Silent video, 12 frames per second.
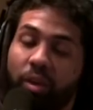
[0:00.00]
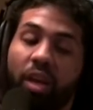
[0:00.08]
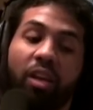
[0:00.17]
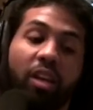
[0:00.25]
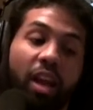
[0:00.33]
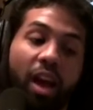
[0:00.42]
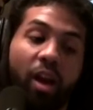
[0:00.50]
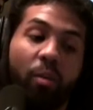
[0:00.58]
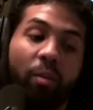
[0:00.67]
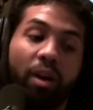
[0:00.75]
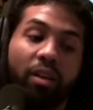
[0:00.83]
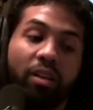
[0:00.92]
And now
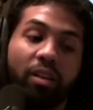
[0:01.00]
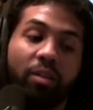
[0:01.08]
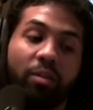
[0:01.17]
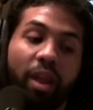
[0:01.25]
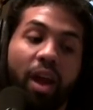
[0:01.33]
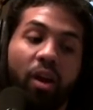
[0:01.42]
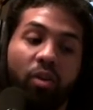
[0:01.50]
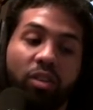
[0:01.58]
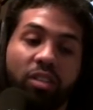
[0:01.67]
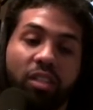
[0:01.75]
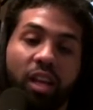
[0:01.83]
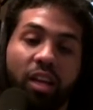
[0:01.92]
my now
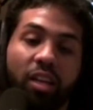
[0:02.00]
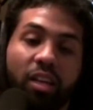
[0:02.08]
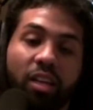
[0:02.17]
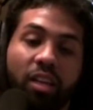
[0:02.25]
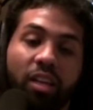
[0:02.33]
it's like,